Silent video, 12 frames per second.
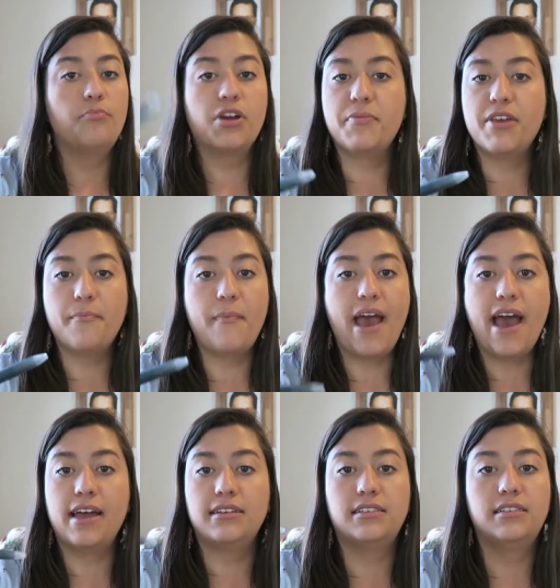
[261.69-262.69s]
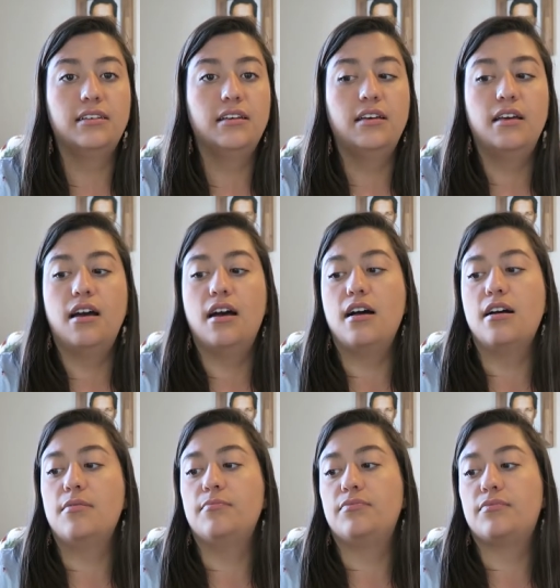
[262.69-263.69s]
premium matte,
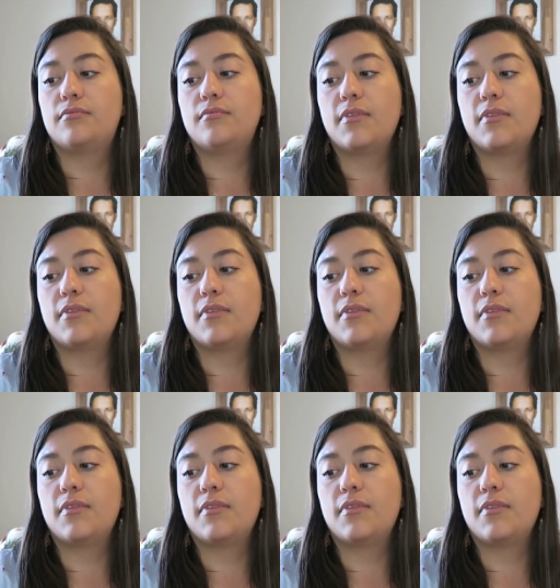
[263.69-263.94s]
um,